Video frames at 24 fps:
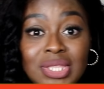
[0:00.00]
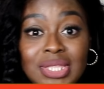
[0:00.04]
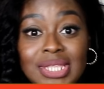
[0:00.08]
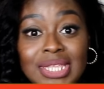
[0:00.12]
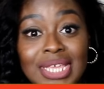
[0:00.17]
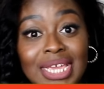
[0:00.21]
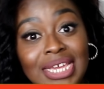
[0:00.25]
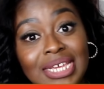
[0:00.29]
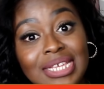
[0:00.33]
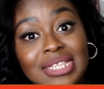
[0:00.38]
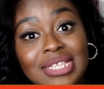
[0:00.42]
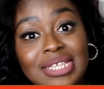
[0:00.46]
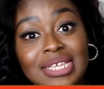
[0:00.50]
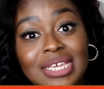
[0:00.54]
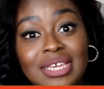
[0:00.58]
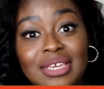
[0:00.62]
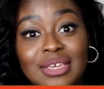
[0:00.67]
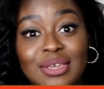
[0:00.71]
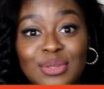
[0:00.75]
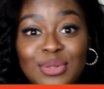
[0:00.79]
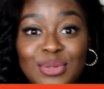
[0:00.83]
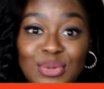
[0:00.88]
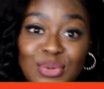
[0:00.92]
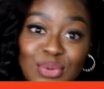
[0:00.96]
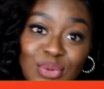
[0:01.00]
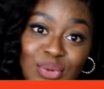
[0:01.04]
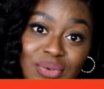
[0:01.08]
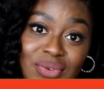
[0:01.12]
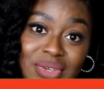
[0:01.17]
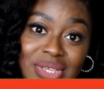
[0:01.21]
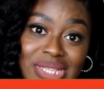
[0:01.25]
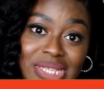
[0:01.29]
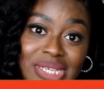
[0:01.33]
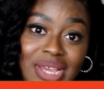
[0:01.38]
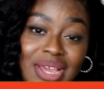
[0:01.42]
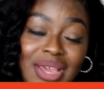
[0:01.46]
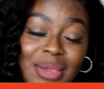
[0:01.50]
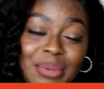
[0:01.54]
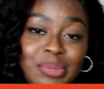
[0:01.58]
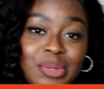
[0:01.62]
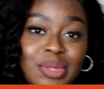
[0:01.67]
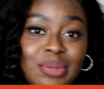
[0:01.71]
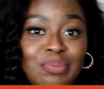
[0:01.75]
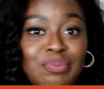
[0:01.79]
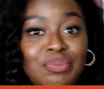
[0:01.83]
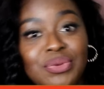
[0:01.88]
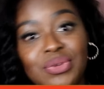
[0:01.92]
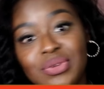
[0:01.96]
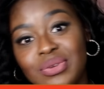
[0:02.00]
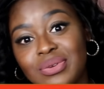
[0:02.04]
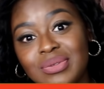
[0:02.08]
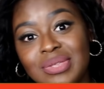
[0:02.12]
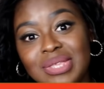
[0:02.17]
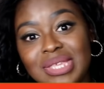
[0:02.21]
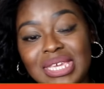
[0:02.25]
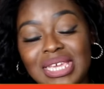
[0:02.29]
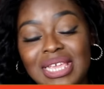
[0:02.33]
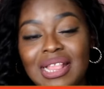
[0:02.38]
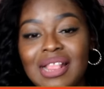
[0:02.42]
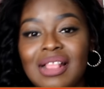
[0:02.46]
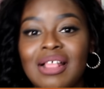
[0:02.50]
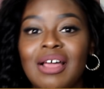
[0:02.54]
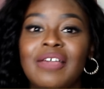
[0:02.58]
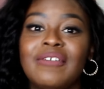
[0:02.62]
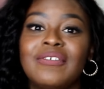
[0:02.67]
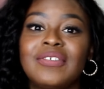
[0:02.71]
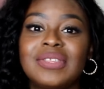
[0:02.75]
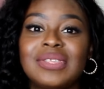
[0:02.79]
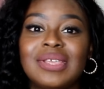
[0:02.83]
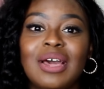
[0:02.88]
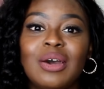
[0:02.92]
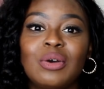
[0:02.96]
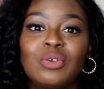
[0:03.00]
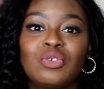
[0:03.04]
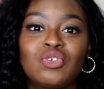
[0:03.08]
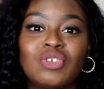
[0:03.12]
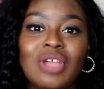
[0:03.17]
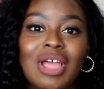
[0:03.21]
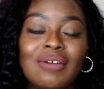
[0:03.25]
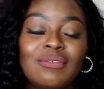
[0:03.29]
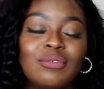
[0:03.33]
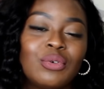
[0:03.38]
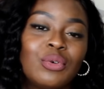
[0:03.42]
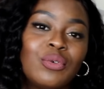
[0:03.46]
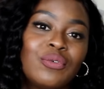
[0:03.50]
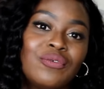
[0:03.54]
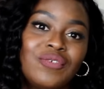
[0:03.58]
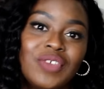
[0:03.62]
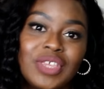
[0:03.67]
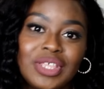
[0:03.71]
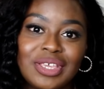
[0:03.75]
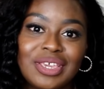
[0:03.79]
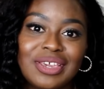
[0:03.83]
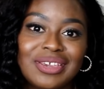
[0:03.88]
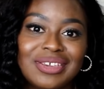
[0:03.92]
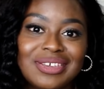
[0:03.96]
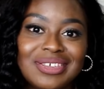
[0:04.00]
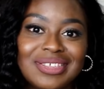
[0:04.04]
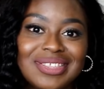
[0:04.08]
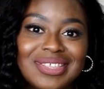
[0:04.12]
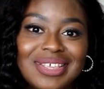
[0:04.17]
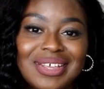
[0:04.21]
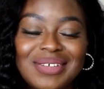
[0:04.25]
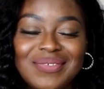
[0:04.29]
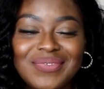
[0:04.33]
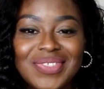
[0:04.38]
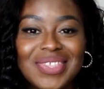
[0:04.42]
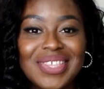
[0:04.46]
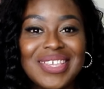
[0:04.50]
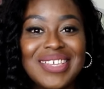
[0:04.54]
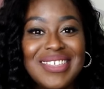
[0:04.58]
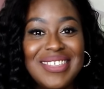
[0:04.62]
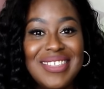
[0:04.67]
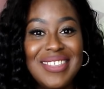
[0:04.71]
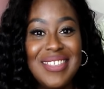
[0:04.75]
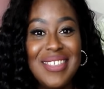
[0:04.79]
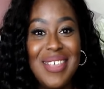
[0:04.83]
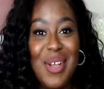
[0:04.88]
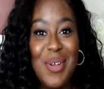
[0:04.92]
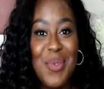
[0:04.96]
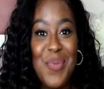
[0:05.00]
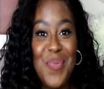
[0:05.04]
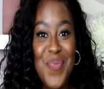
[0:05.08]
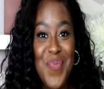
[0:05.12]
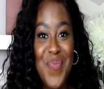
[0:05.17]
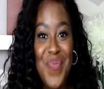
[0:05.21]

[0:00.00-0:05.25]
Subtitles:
dating, story times, beauty, lifestyle, travel videos. So